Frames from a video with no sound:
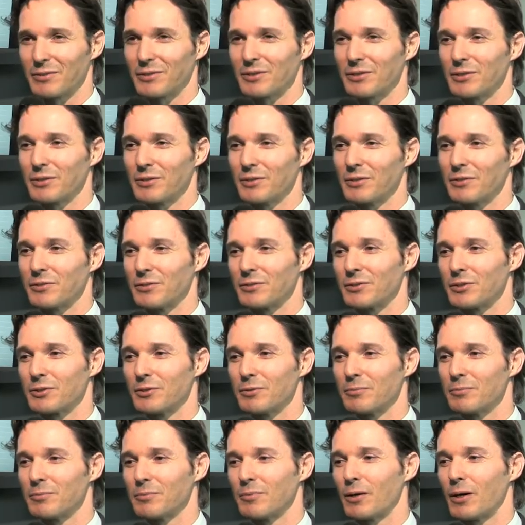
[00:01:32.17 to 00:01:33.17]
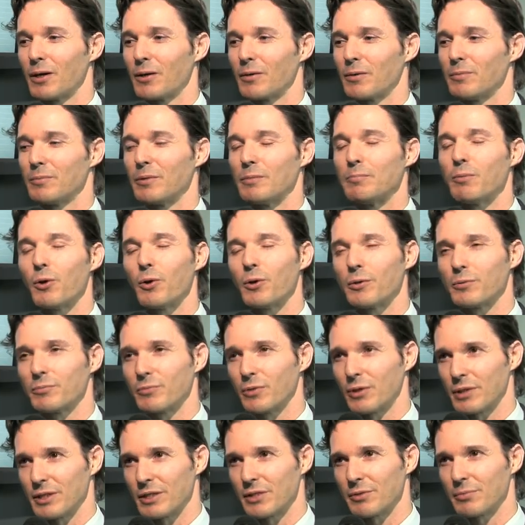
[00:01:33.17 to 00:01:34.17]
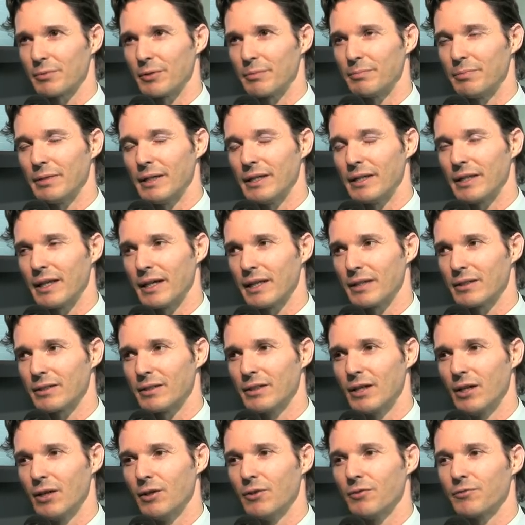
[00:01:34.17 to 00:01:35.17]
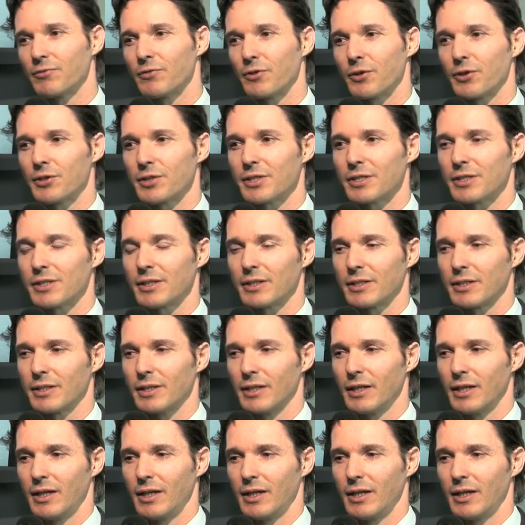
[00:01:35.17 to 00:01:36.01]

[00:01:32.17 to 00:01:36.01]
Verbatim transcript: Two important ones would be that first,